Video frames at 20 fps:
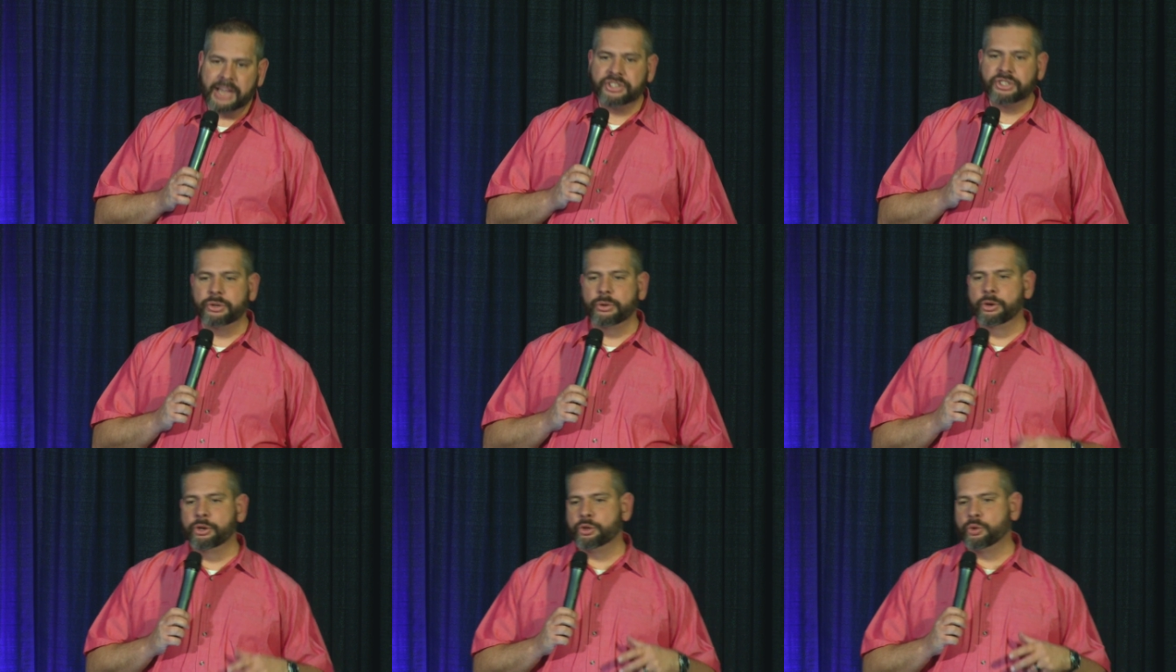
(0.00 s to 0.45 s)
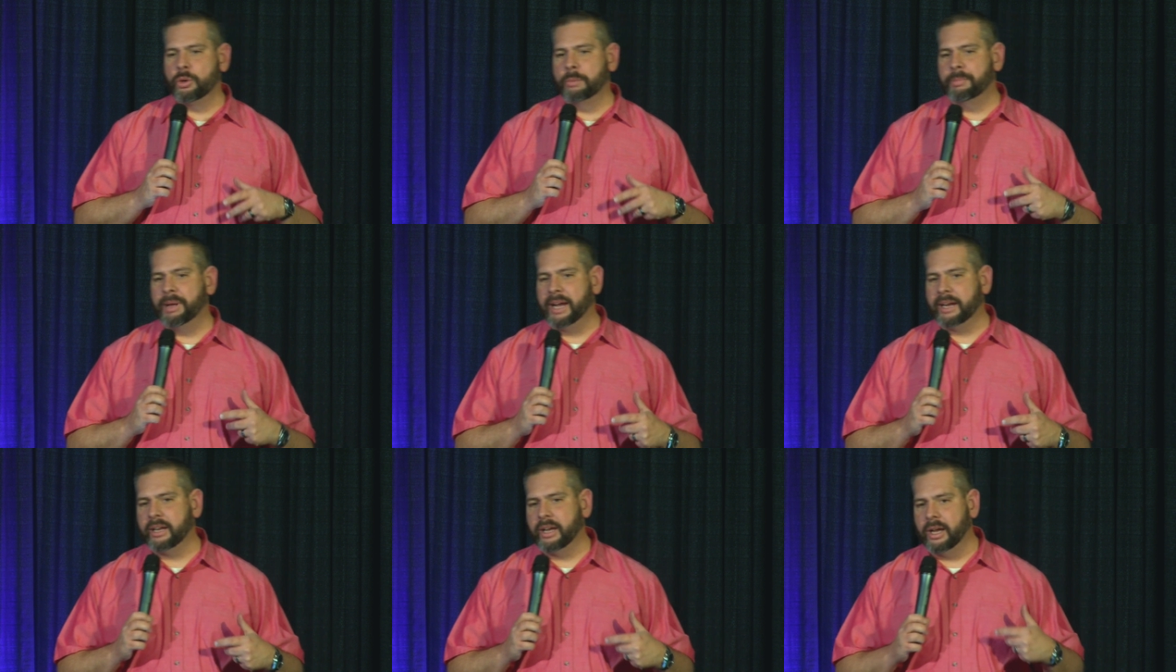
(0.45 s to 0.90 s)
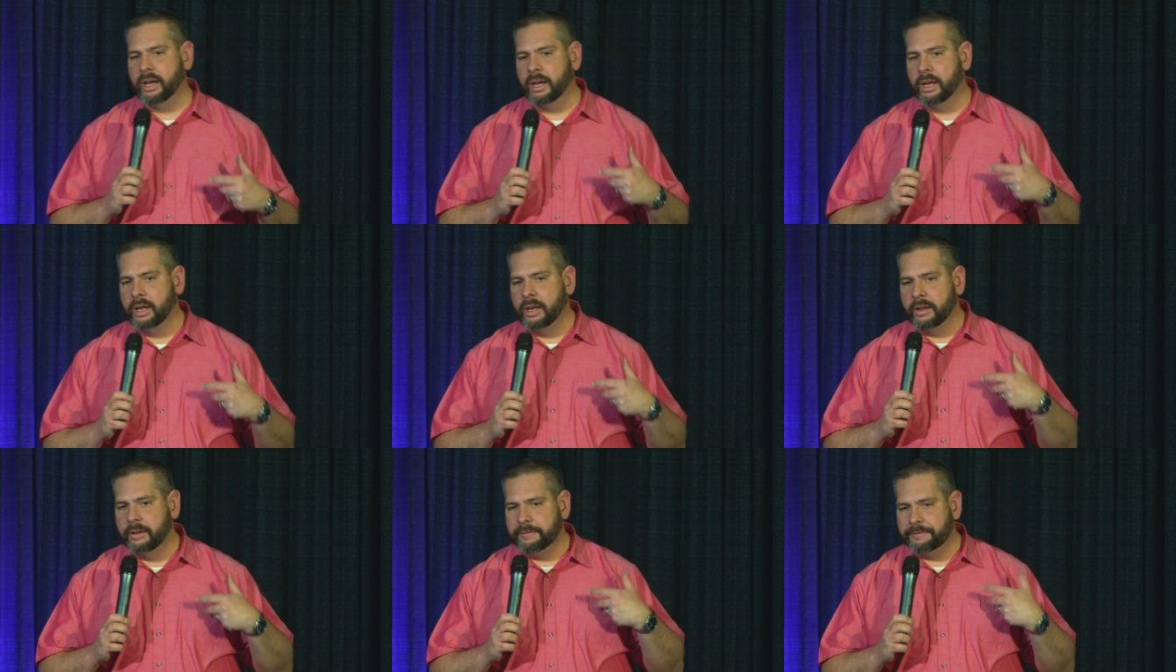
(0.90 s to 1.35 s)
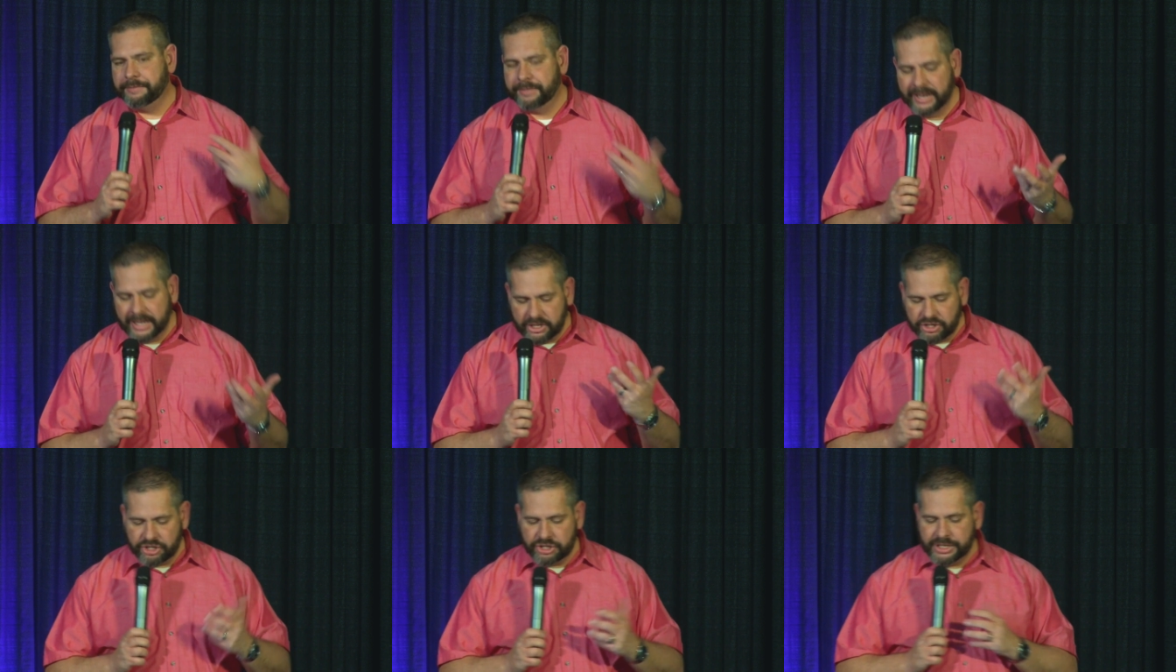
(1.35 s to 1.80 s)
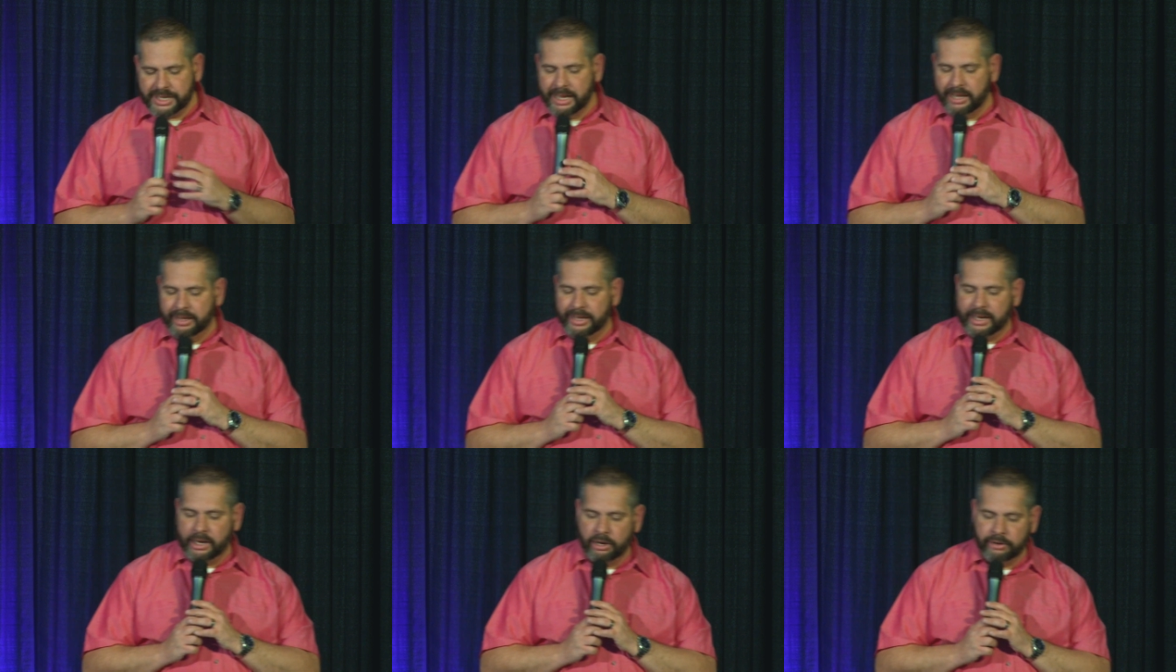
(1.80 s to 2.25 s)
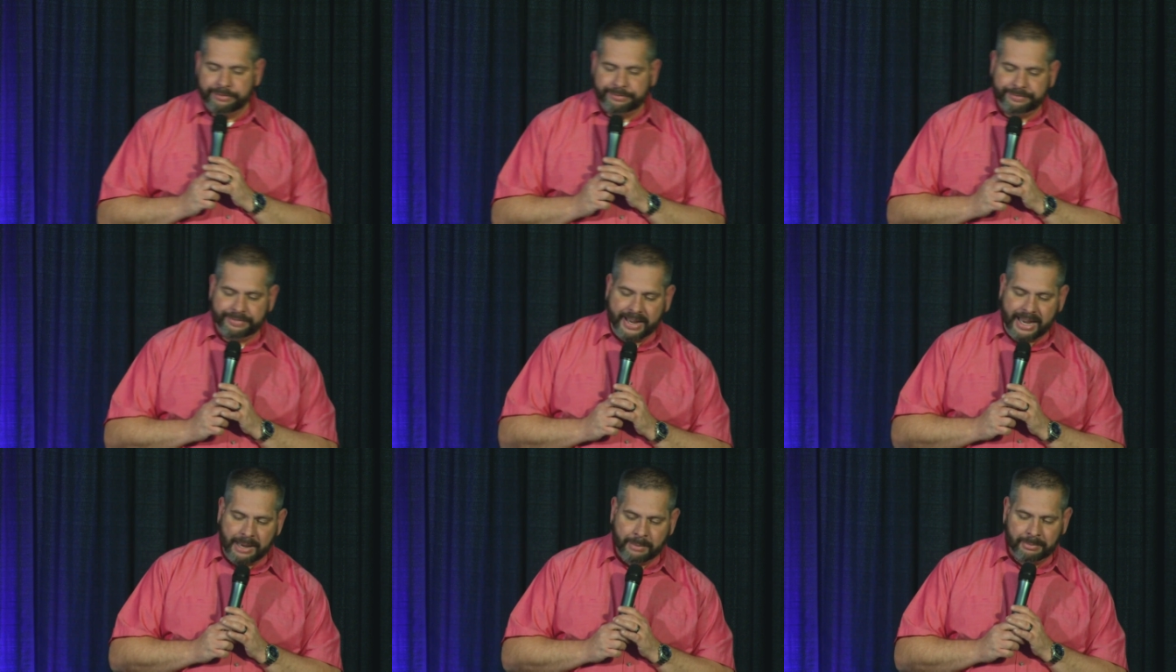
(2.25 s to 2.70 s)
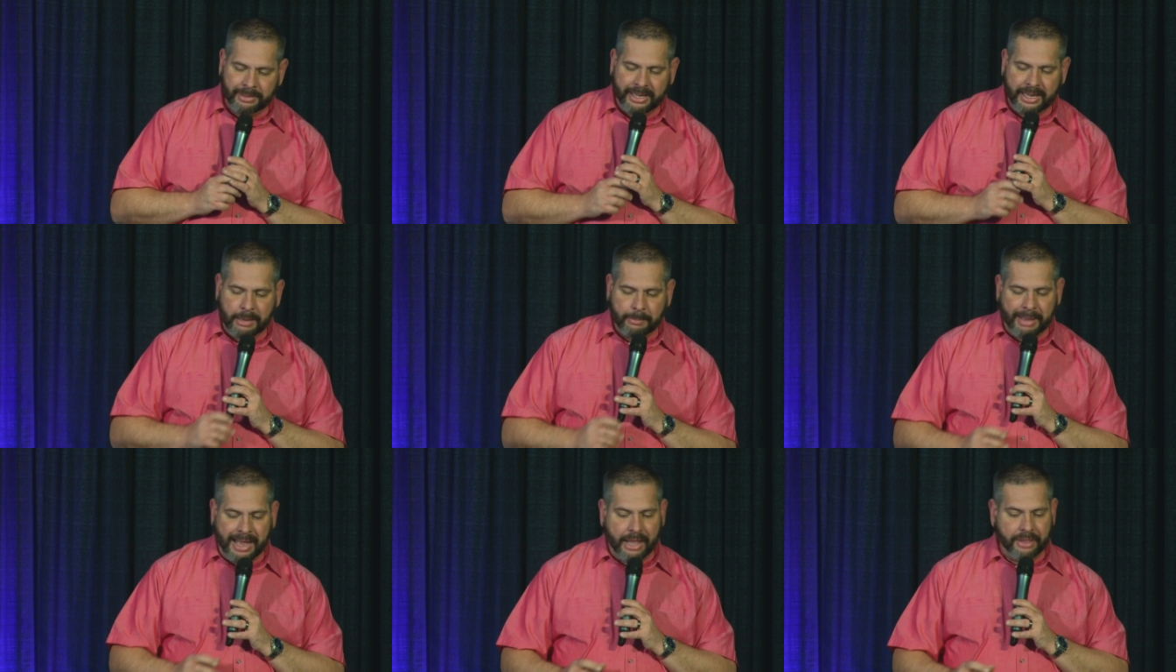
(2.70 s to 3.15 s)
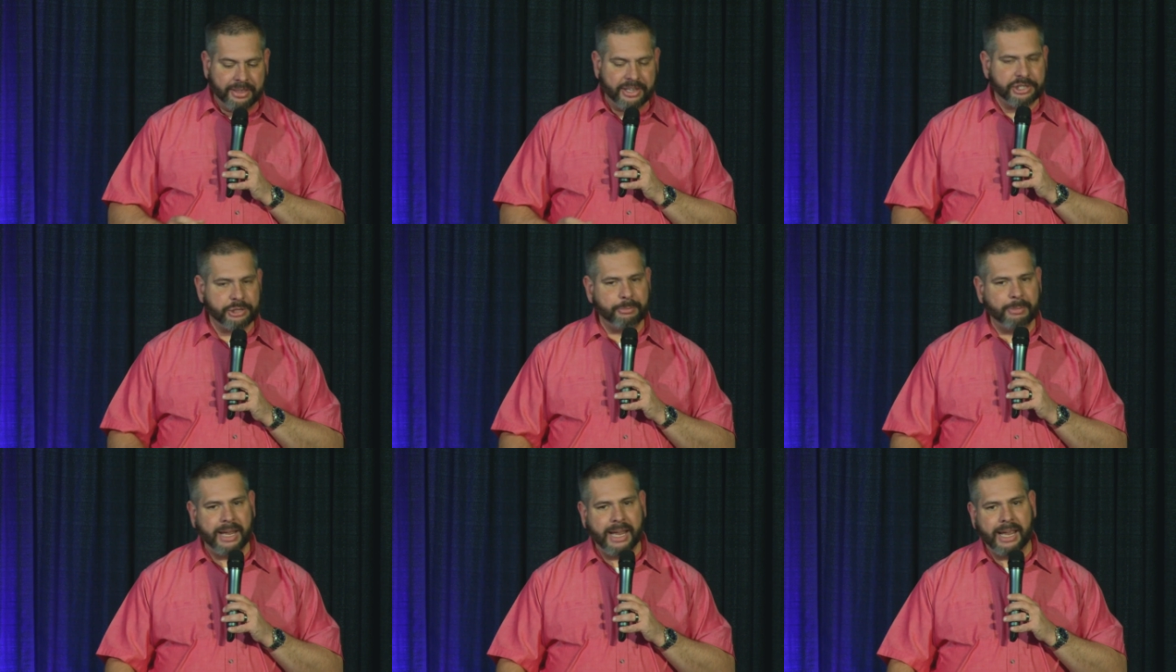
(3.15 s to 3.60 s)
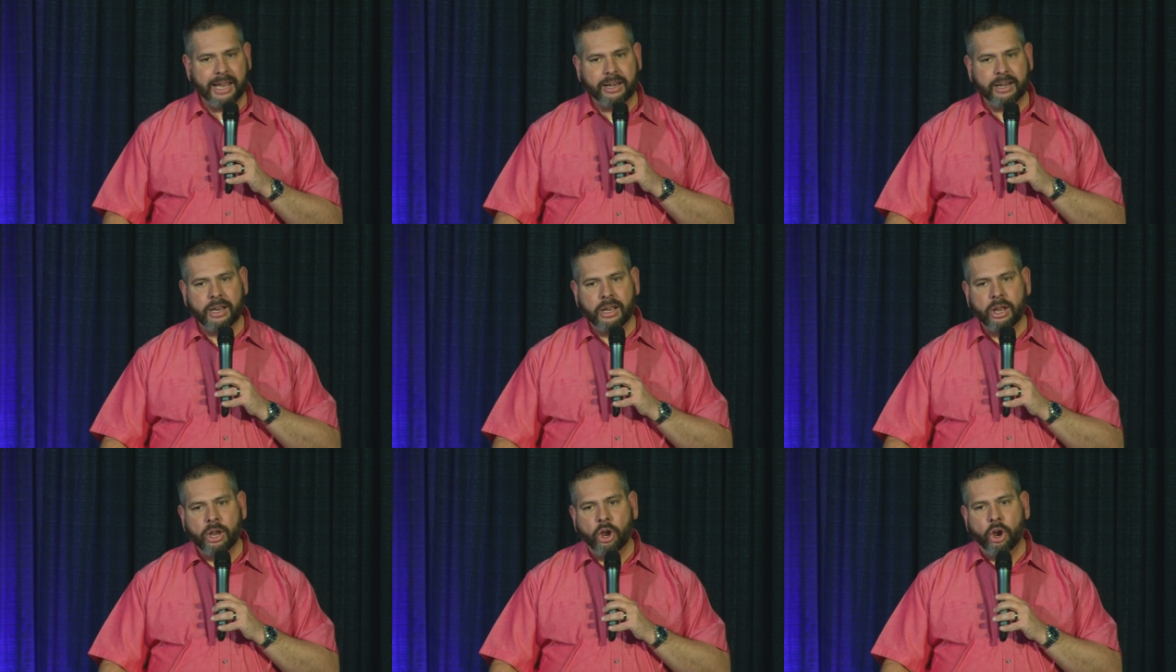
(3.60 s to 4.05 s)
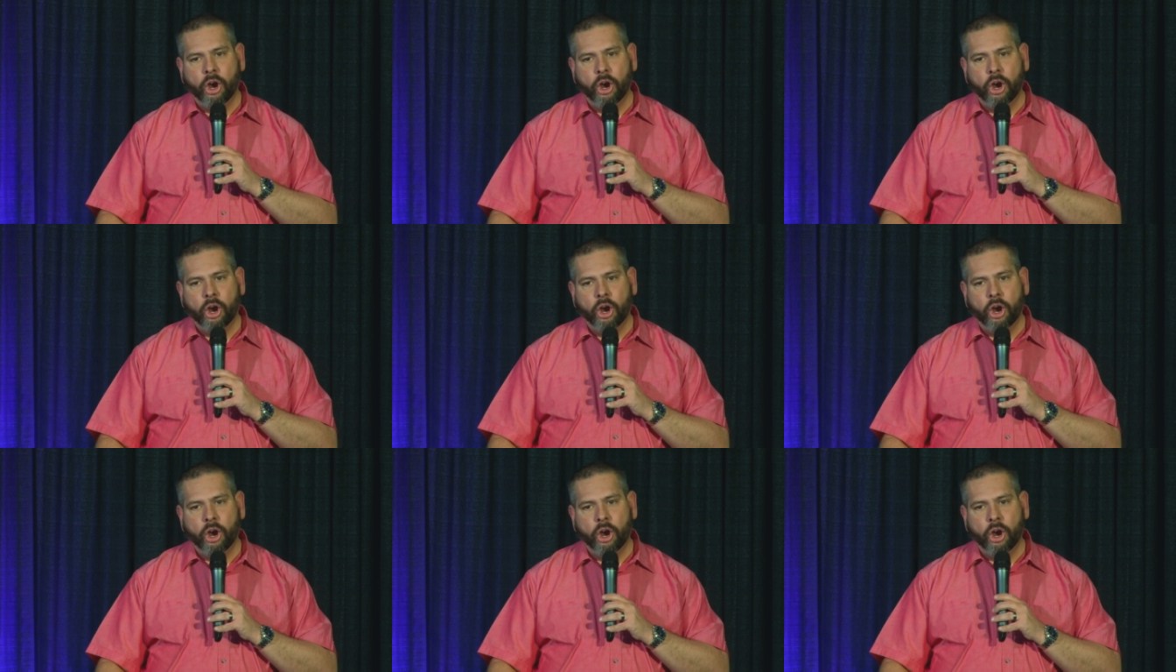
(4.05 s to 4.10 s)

As soon as Rebekah finished telling her family about this man,